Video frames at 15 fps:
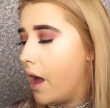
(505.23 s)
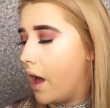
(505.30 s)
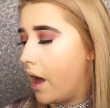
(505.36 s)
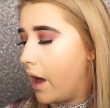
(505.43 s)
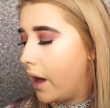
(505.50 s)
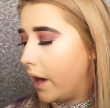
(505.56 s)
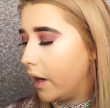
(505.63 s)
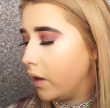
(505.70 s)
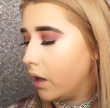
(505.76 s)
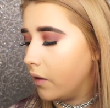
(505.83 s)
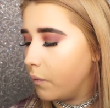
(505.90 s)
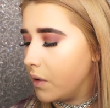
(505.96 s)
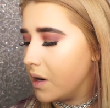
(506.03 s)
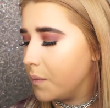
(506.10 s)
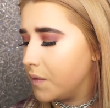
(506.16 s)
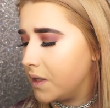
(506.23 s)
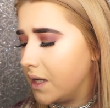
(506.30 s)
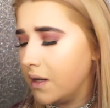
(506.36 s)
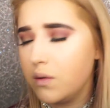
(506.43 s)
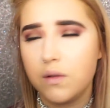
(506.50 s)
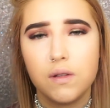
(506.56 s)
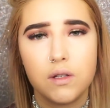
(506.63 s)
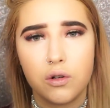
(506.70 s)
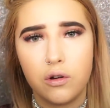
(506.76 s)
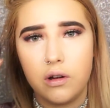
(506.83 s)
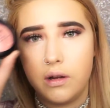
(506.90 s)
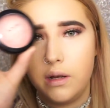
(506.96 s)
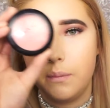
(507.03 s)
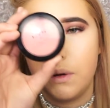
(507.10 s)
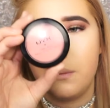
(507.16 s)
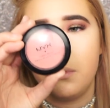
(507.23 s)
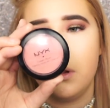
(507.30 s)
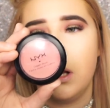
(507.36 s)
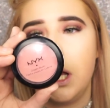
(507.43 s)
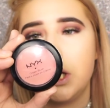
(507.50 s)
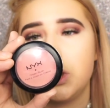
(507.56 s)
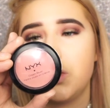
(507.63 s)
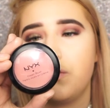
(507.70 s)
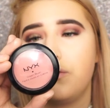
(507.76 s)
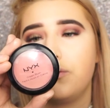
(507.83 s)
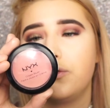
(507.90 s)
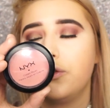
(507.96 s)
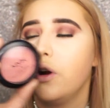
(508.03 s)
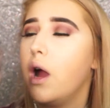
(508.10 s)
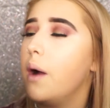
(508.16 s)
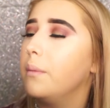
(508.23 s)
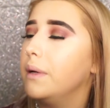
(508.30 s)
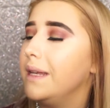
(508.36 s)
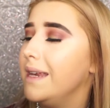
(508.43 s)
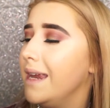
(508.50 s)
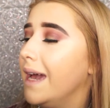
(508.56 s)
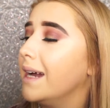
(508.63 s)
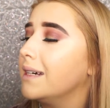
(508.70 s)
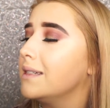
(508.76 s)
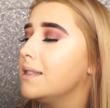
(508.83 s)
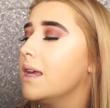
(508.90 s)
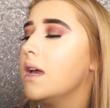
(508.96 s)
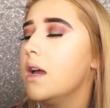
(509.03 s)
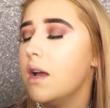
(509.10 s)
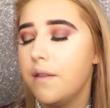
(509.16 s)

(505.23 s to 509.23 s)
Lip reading: I have been obsessed with this cream blush from NYX.